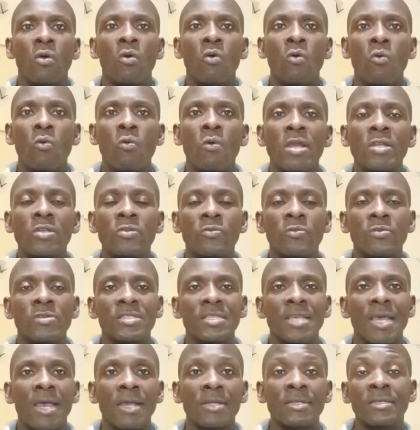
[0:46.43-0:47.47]
or what
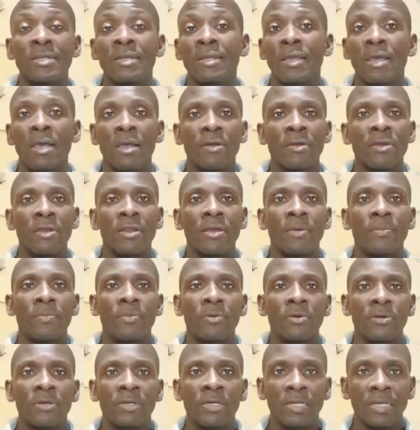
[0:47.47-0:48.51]
was actually agreed
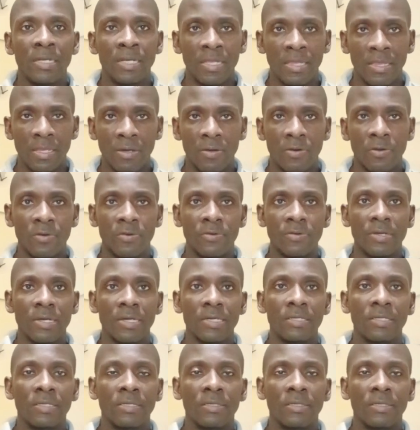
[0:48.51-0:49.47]
upon in the contract.